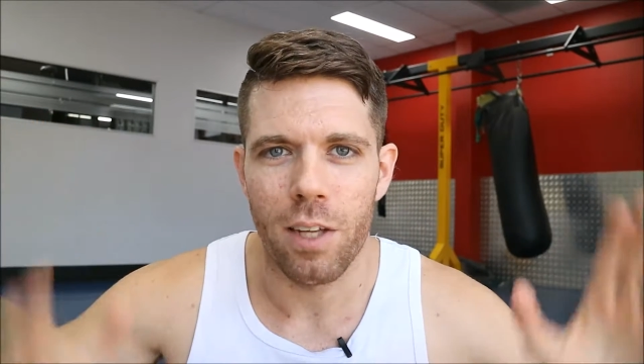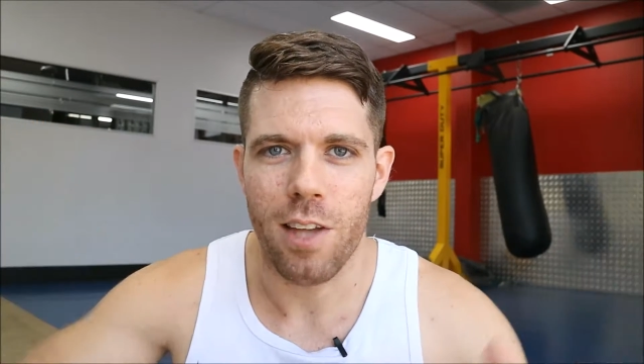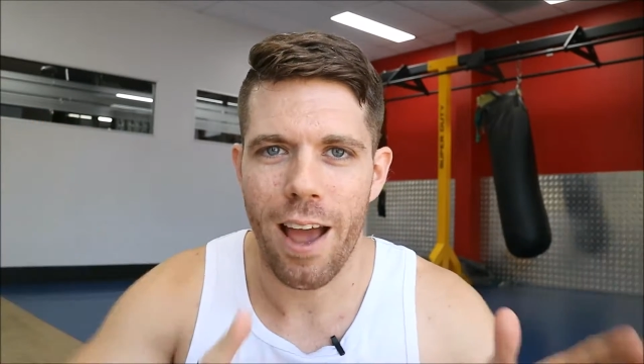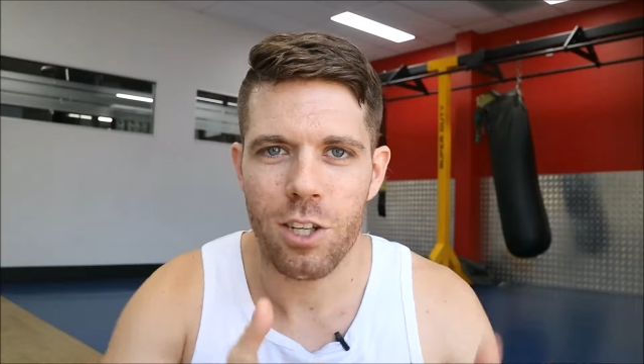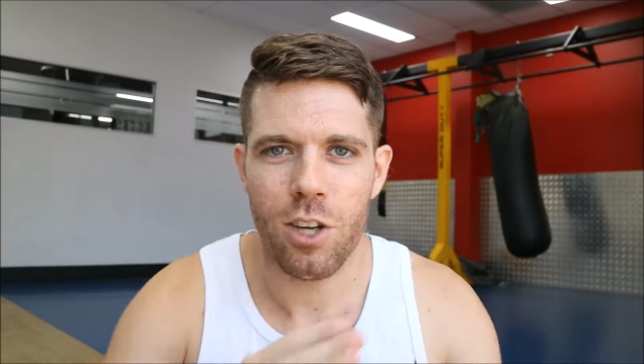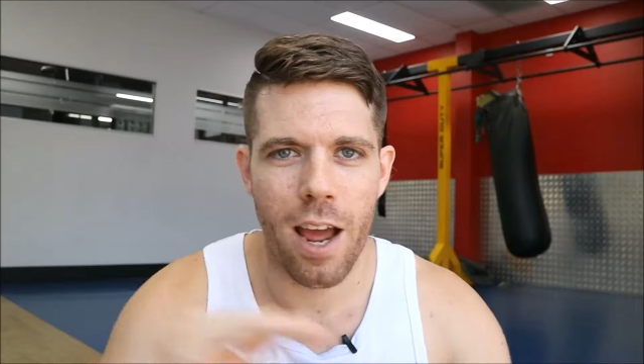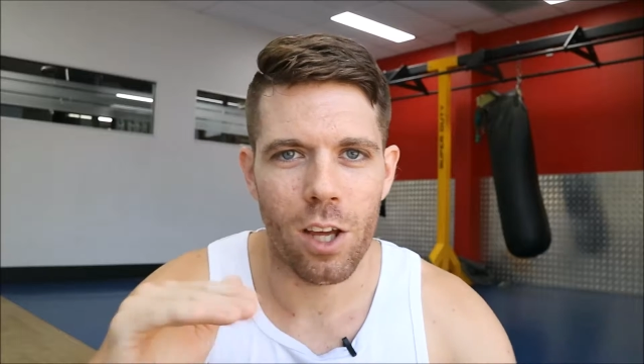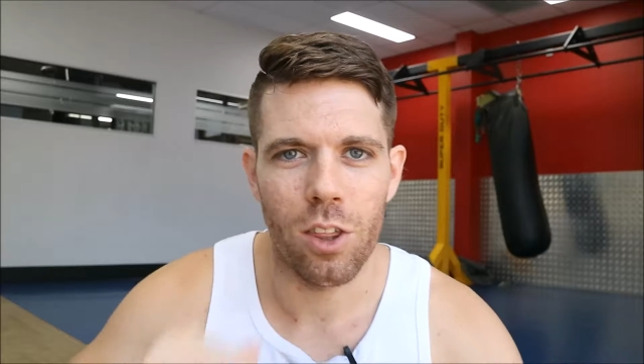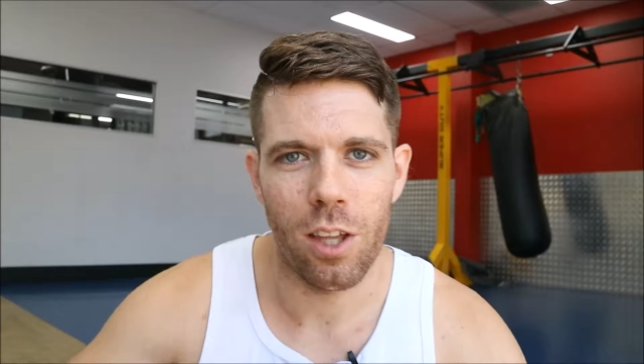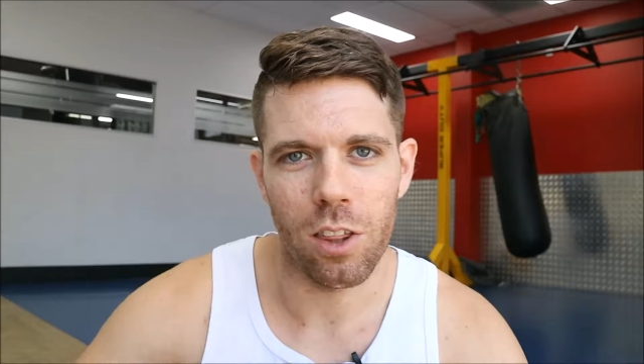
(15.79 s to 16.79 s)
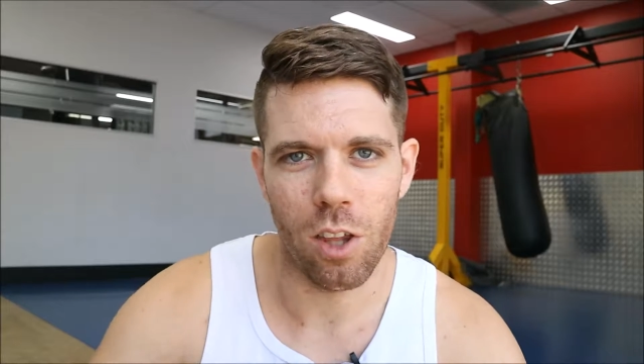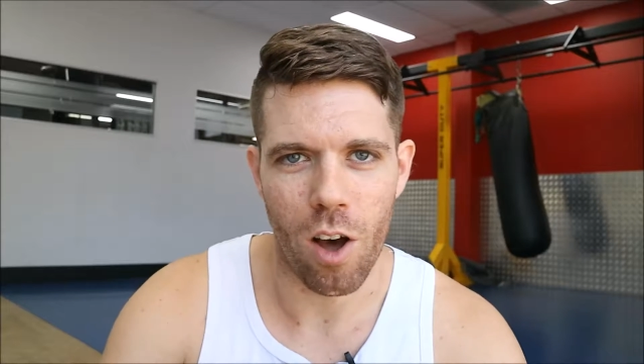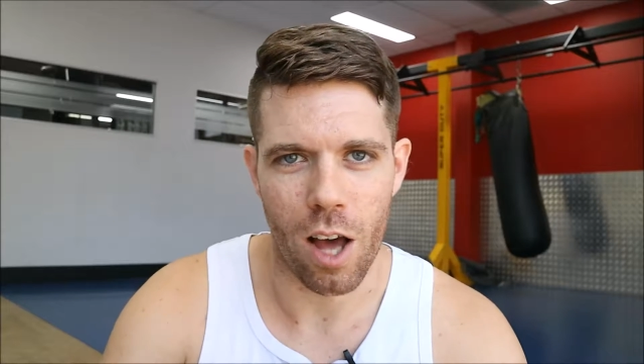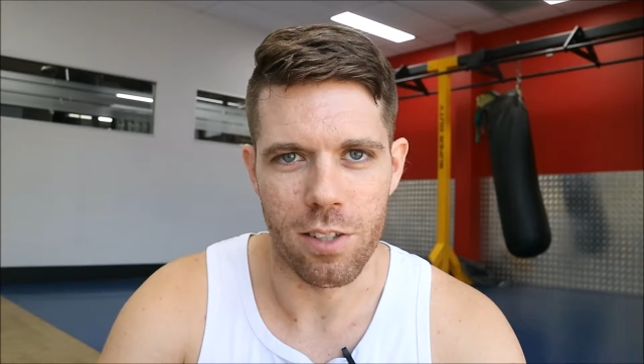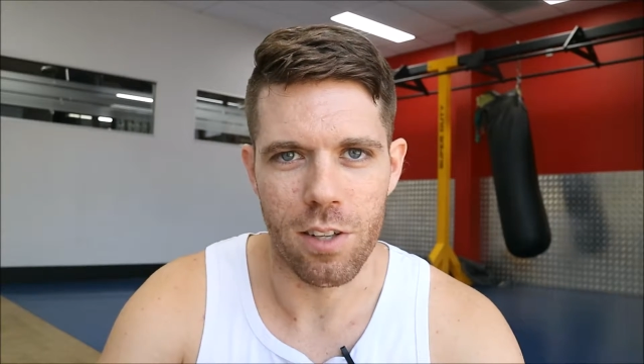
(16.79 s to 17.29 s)
it's hashtag thick
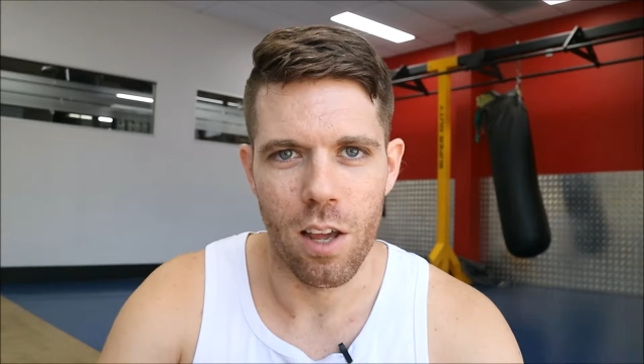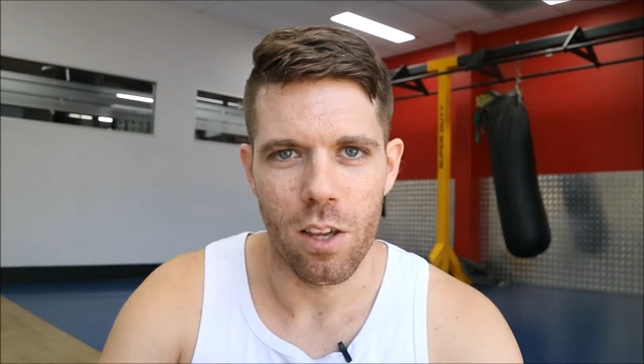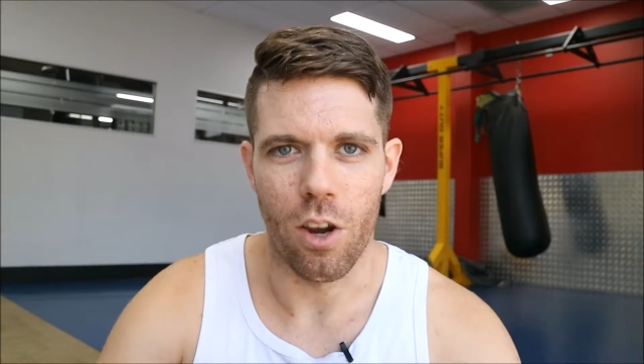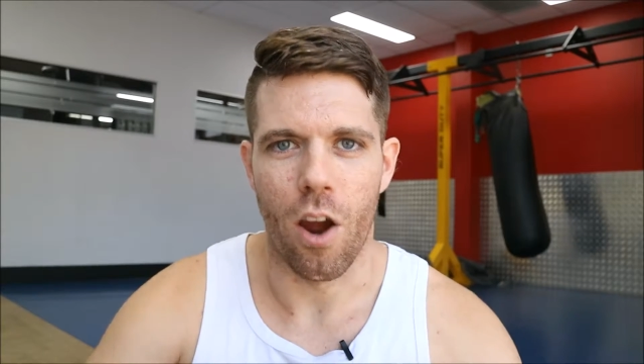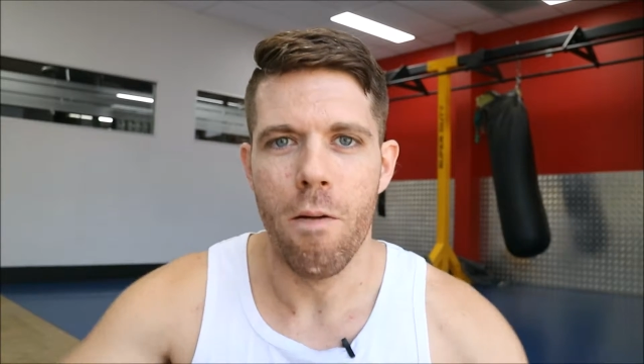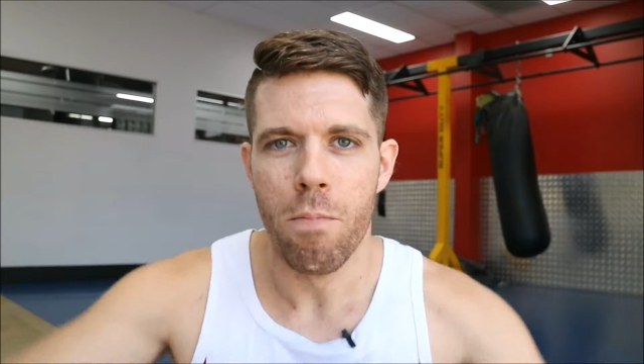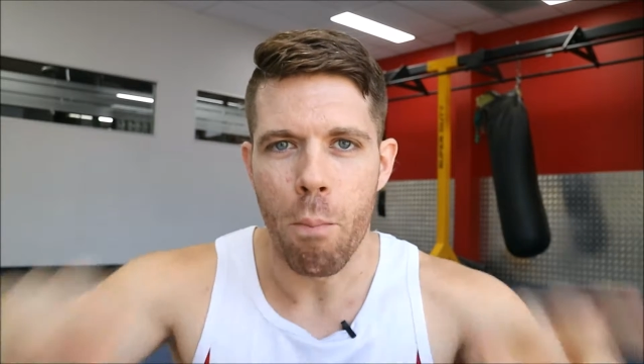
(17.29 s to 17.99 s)
thighs, you know?